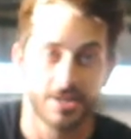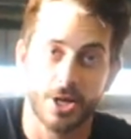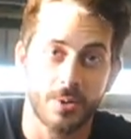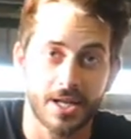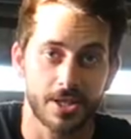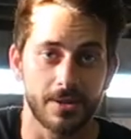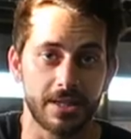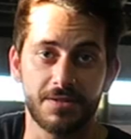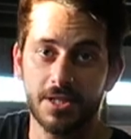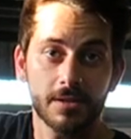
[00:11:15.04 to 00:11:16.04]
no arguing,
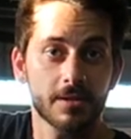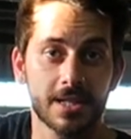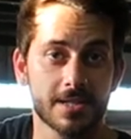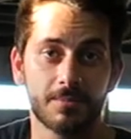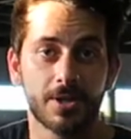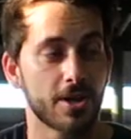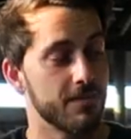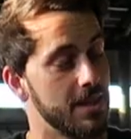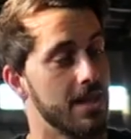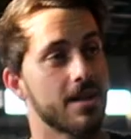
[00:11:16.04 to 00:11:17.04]
if you don't like someone
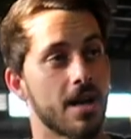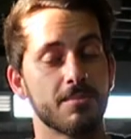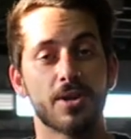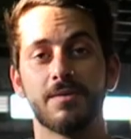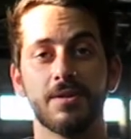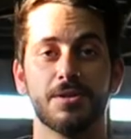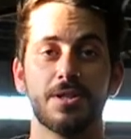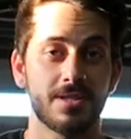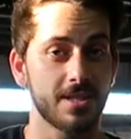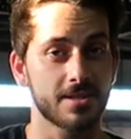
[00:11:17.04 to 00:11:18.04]
over there, come over and
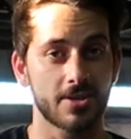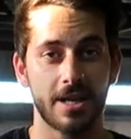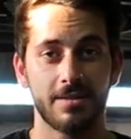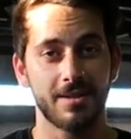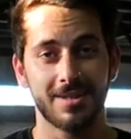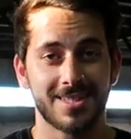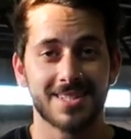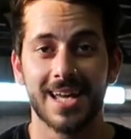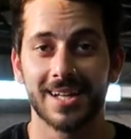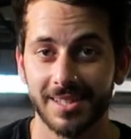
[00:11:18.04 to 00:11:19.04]
use this side. It's
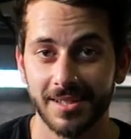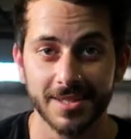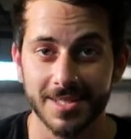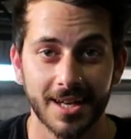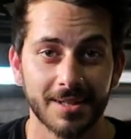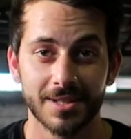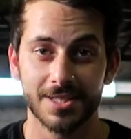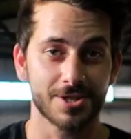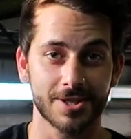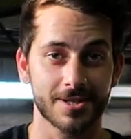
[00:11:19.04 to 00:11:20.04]
exactly the same,
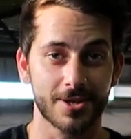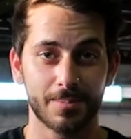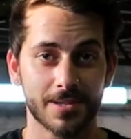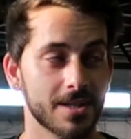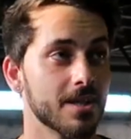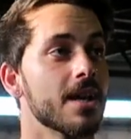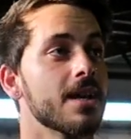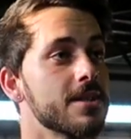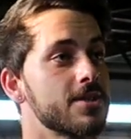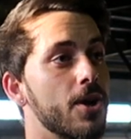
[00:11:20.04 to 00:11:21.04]
it's just opposite.
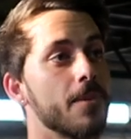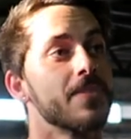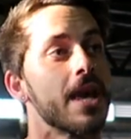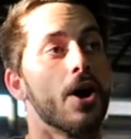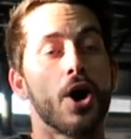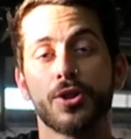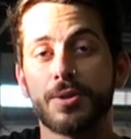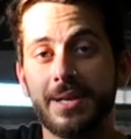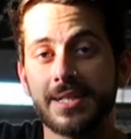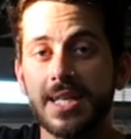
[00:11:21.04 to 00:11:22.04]
So on
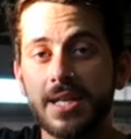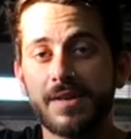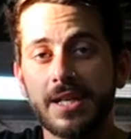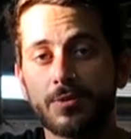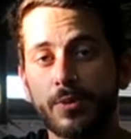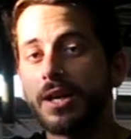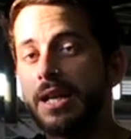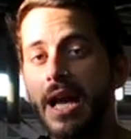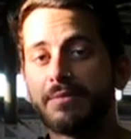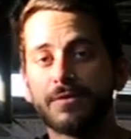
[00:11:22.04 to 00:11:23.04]
the big T Vs, we're
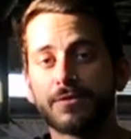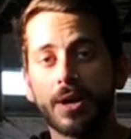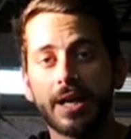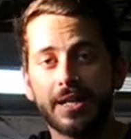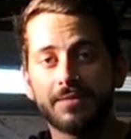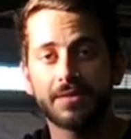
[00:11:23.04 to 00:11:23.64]
gonna have a variety of